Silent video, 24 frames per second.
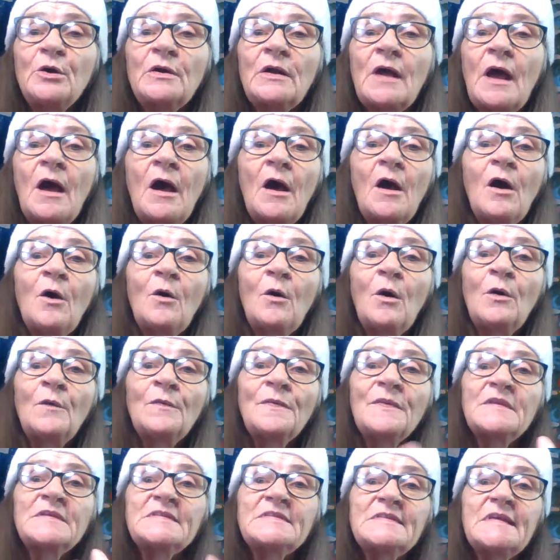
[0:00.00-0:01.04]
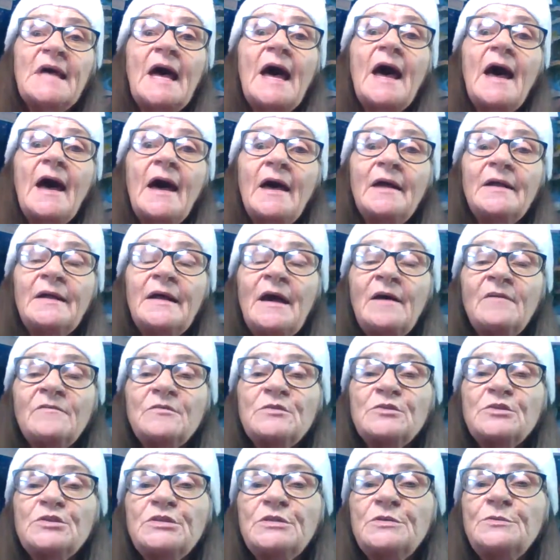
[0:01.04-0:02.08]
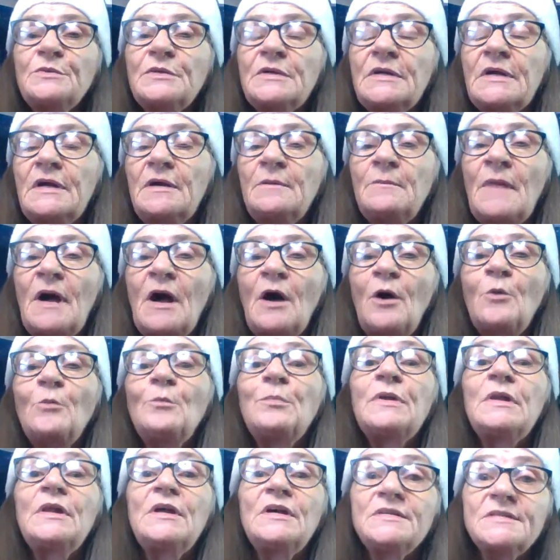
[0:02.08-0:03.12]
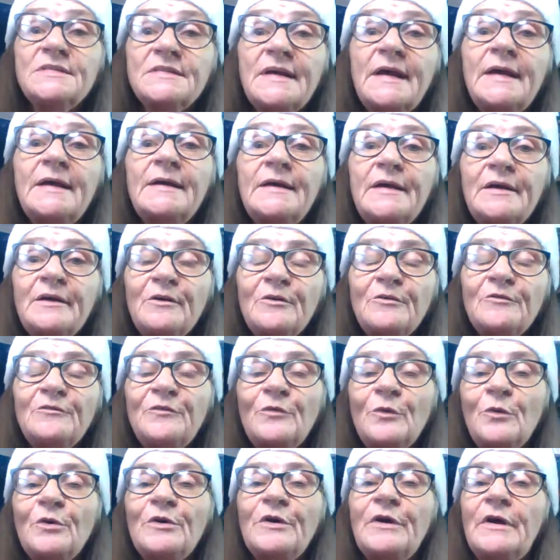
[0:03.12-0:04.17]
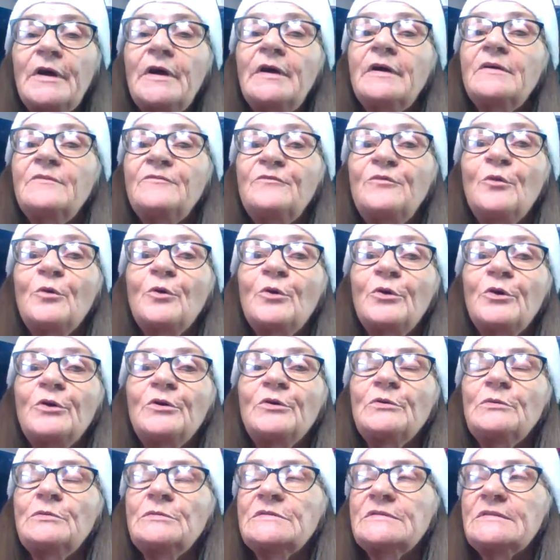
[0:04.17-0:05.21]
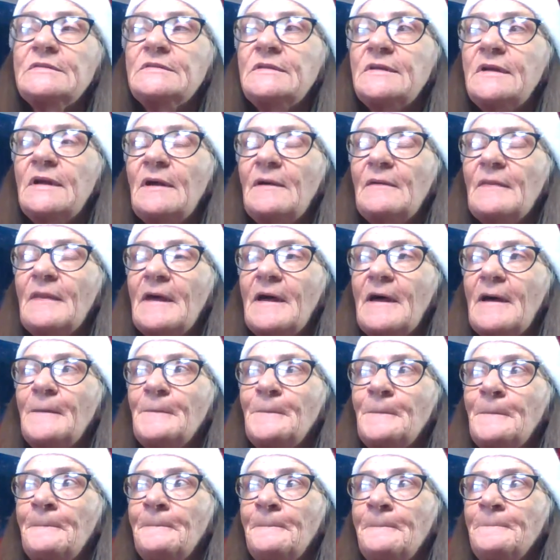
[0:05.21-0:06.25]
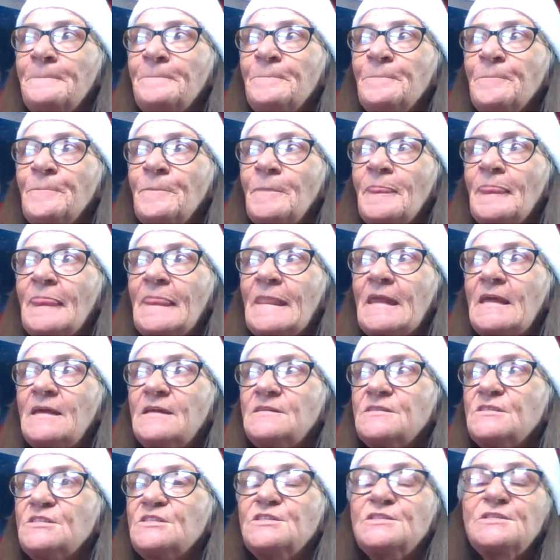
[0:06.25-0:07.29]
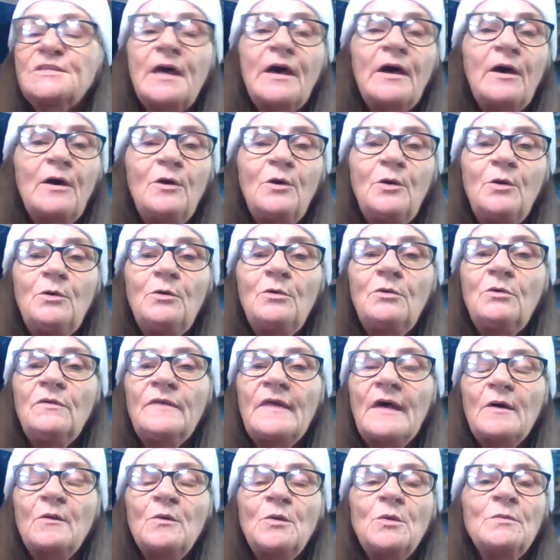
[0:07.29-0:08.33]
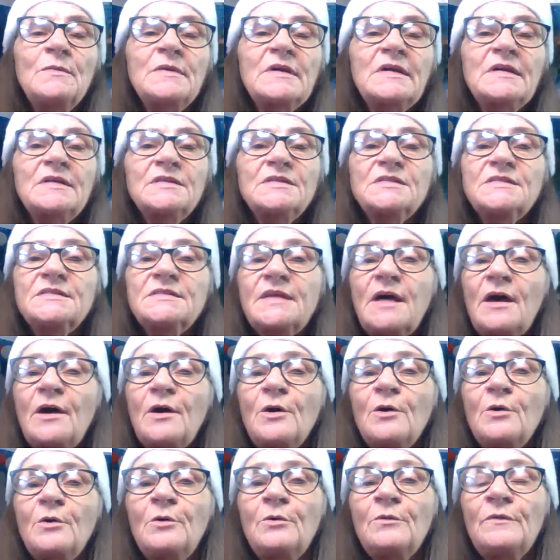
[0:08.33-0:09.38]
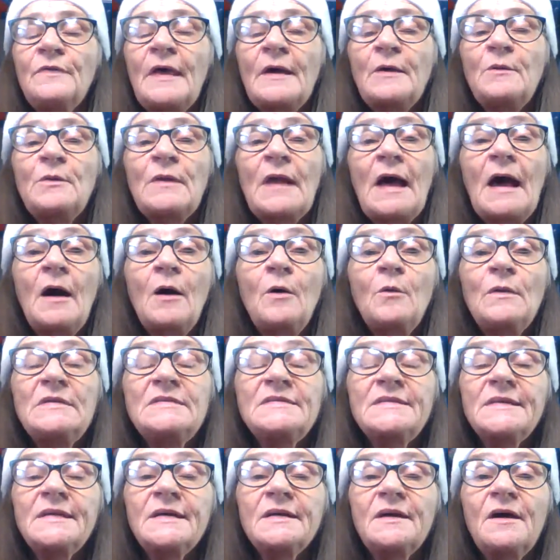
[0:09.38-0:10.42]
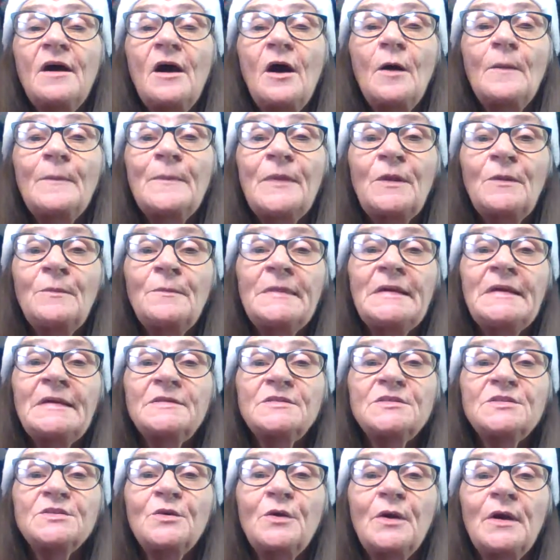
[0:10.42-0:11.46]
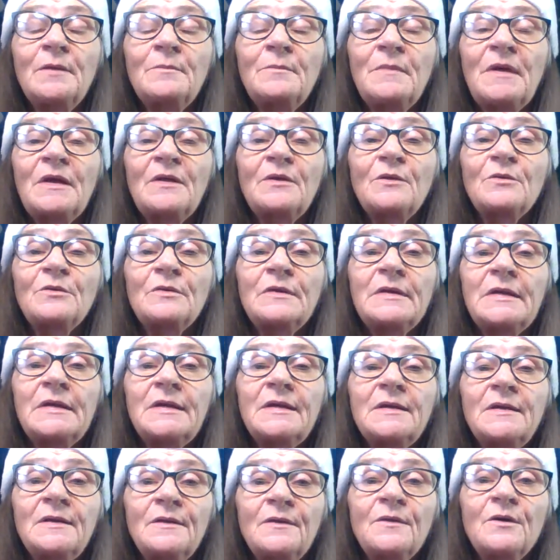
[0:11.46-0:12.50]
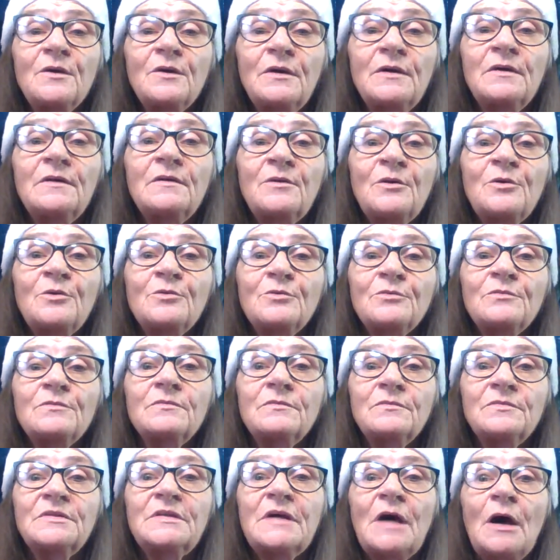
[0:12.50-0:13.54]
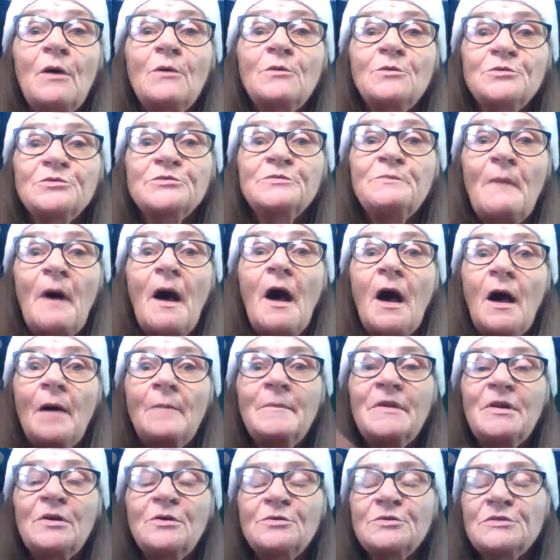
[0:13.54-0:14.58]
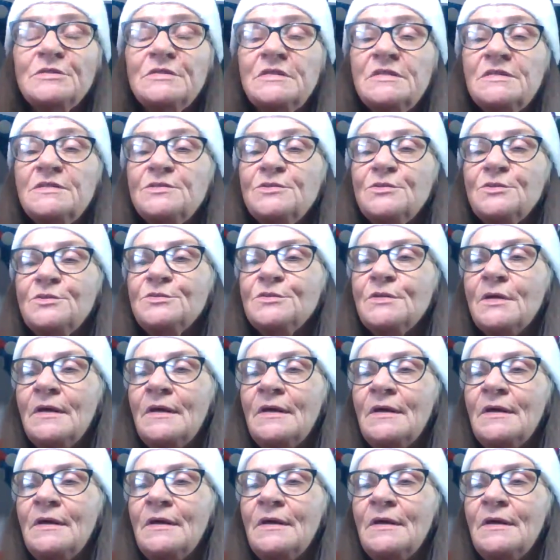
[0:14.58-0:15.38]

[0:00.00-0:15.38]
and all on the side after she would come home, plus take care of four young, four girls and all that. And so that woman could sew. They would always get compliments, grandmother did, and, the, and her daughter's mom and her sisters,